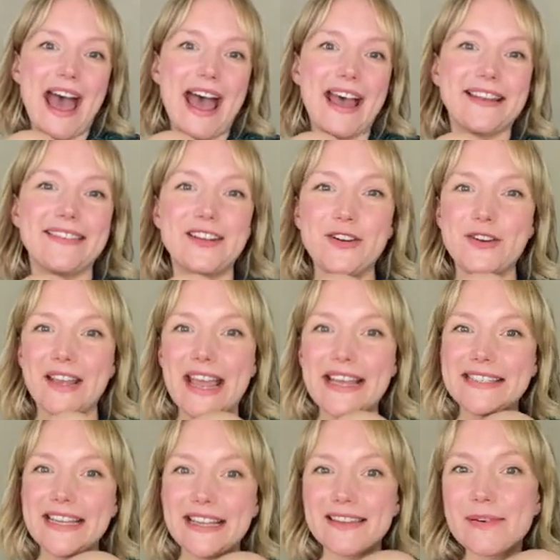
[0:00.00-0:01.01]
and that you're
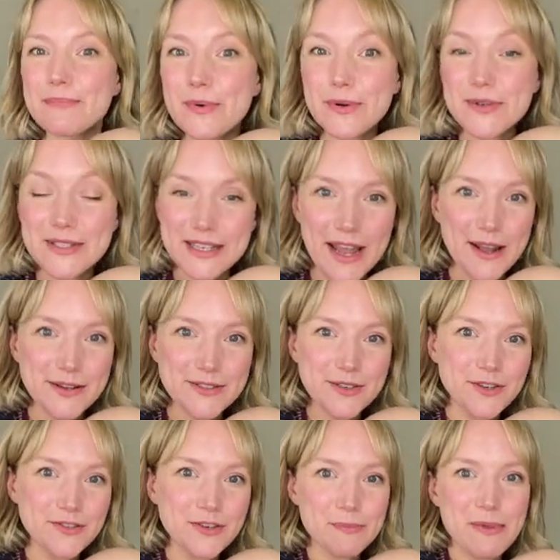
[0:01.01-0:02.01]
getting the most out
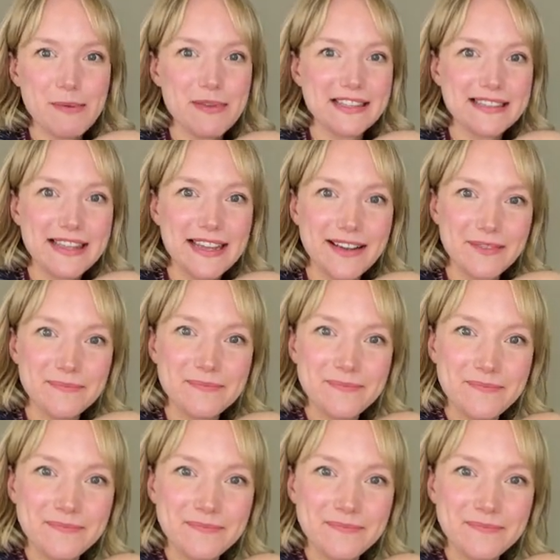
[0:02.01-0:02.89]
of your baby sling.